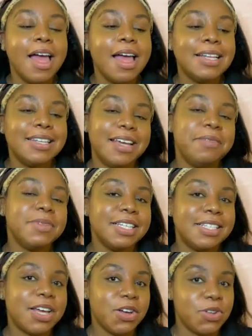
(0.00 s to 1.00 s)
Let me
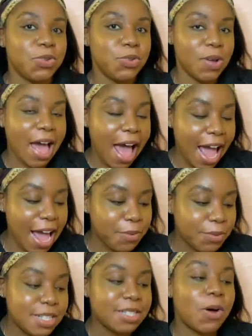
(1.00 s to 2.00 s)
tell you, I
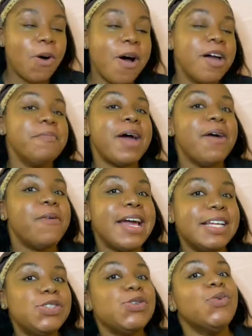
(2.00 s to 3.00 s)
was on my
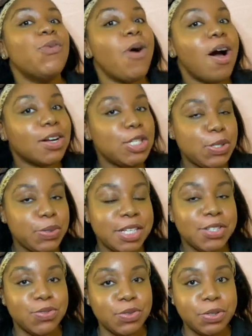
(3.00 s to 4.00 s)
way to walk to
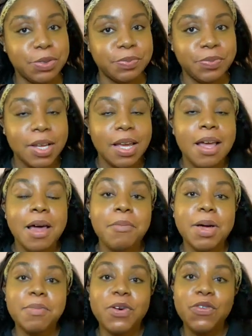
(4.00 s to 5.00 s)
his room.
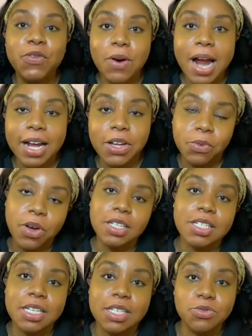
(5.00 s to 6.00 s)
But before I could walk
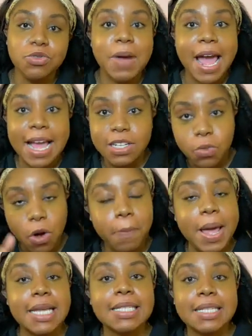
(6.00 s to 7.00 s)
to his room, I had to walk
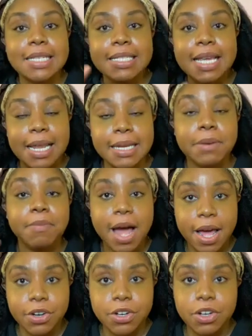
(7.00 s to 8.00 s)
past the tele
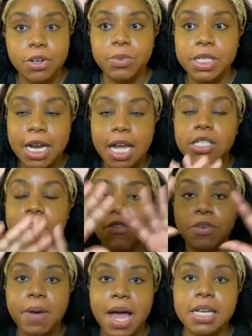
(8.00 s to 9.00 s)
monitor, which has
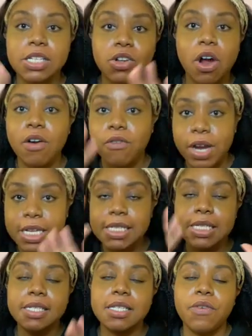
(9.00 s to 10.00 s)
everybody's heart rates
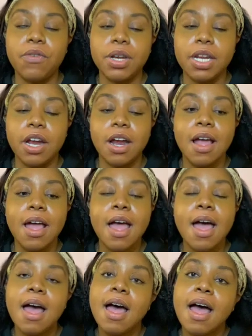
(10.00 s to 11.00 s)
and stuff on there.
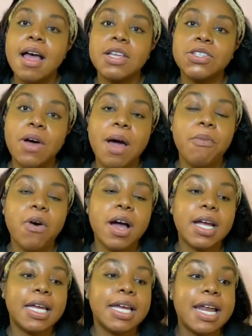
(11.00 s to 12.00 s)
So I'm
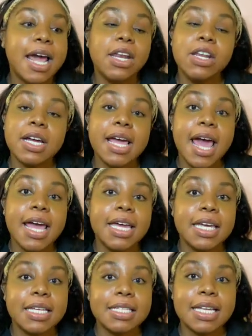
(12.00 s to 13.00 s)
walking and I look at
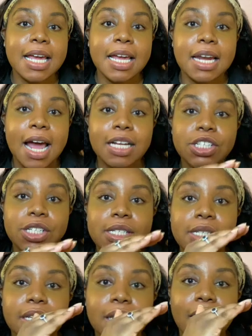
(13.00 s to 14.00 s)
his and I just
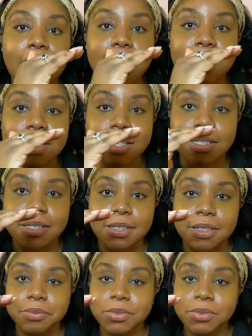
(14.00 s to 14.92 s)
see asystole.